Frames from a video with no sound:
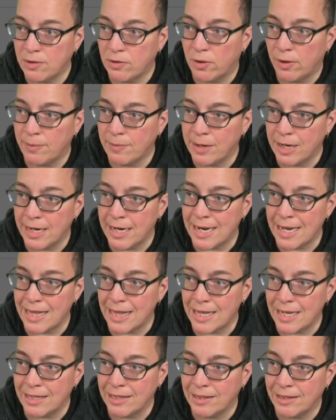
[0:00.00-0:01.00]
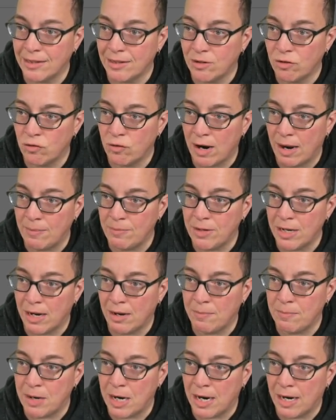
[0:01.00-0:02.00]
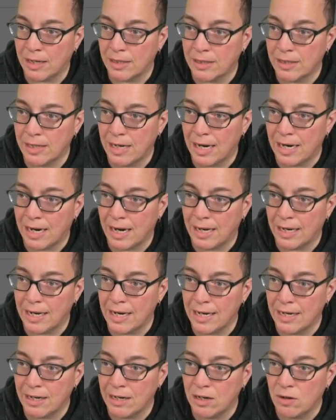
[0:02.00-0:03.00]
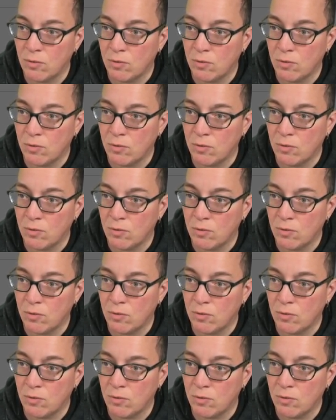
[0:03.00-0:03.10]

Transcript: so I'm going to get this drop-down box, and I can